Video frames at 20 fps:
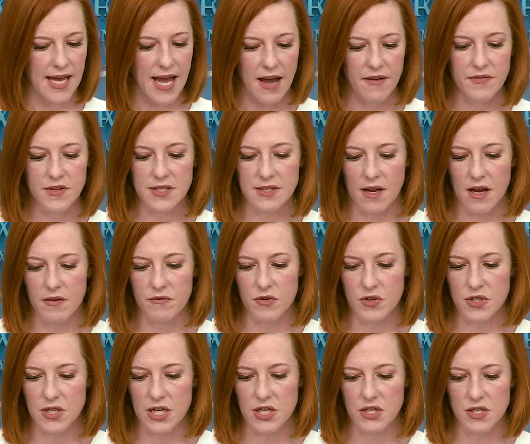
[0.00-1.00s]
have this
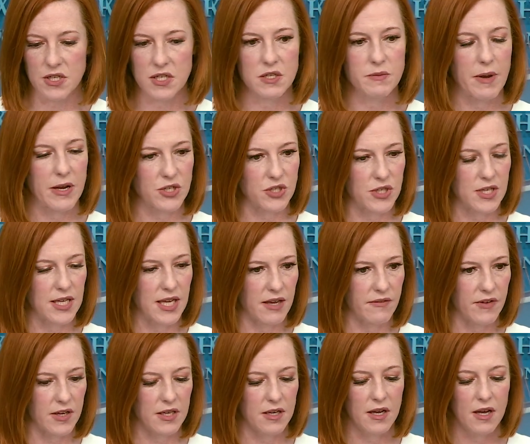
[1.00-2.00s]
conversation, especially
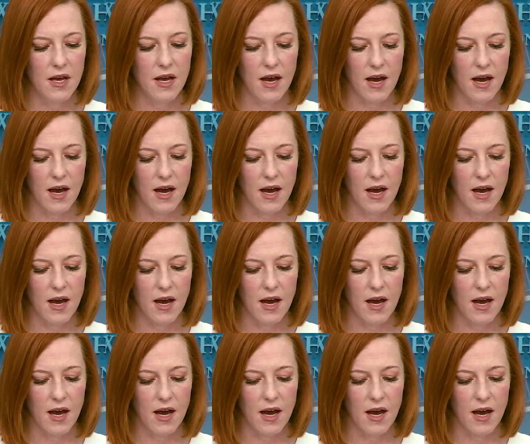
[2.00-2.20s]
given